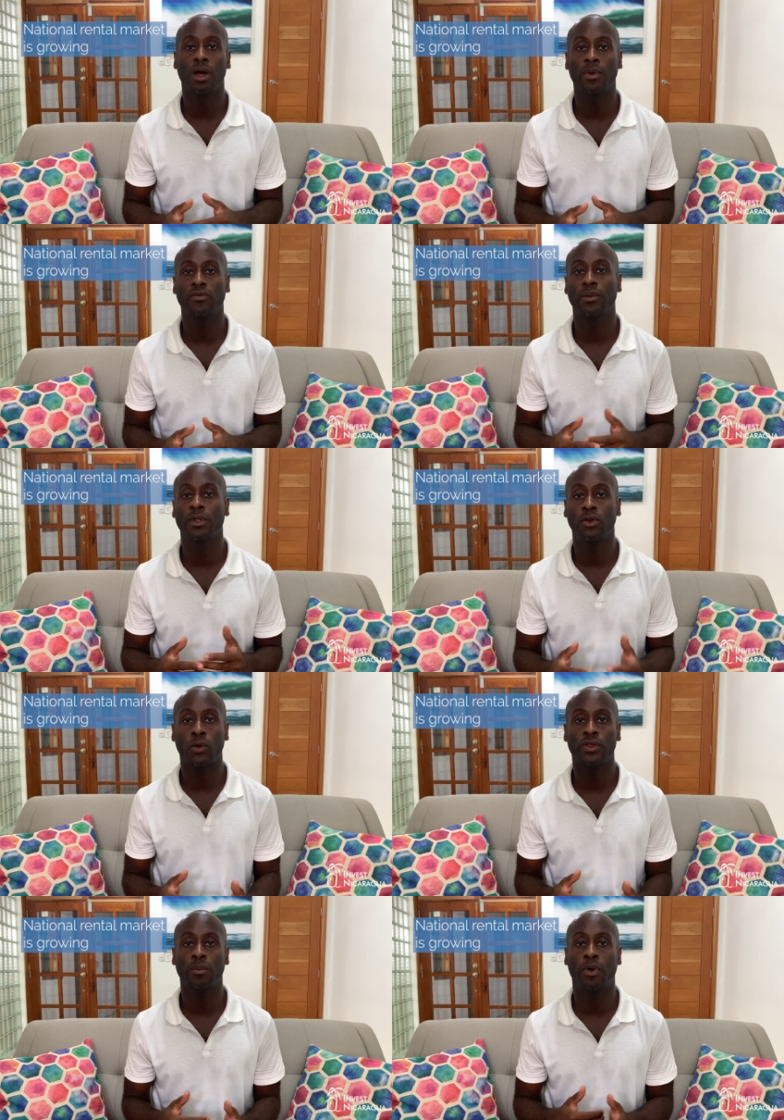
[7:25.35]
coming from the
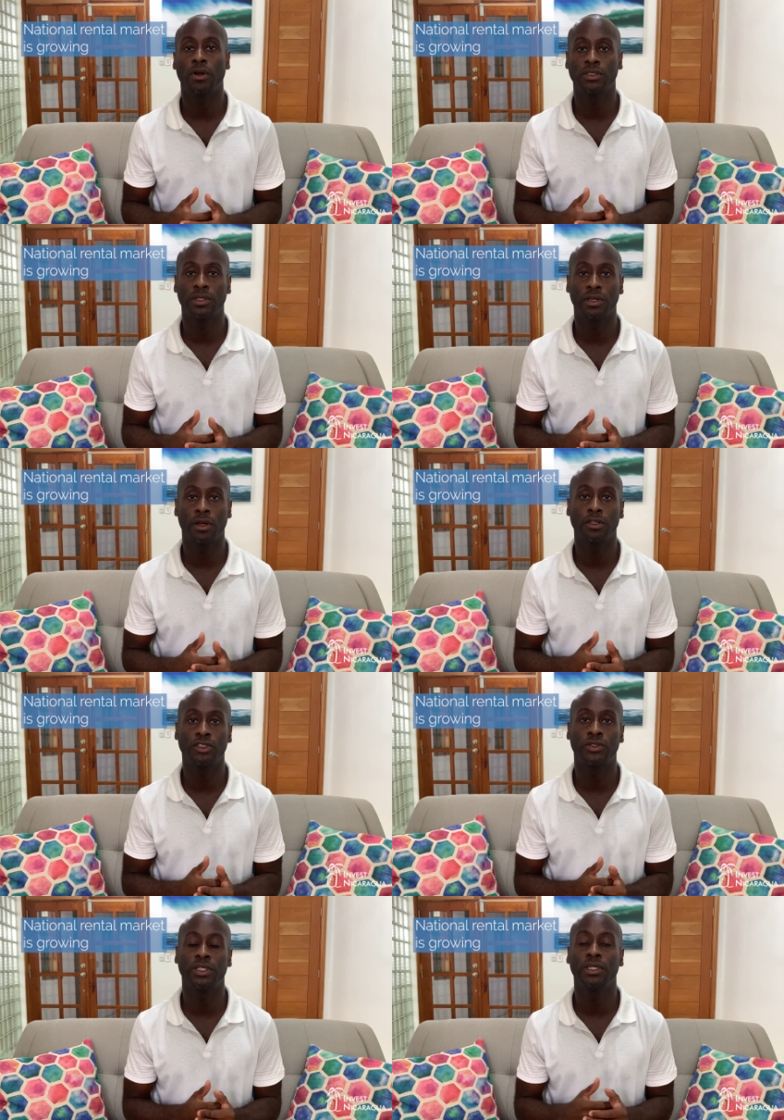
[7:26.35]
northern parts of the
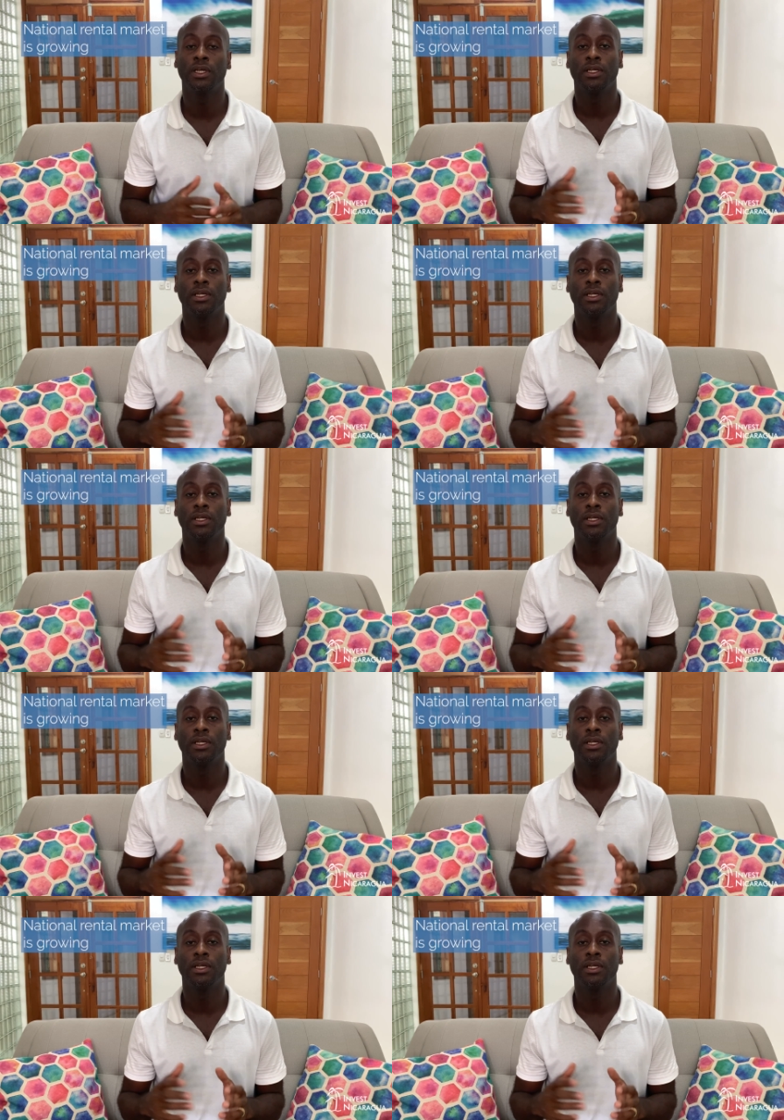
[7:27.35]
country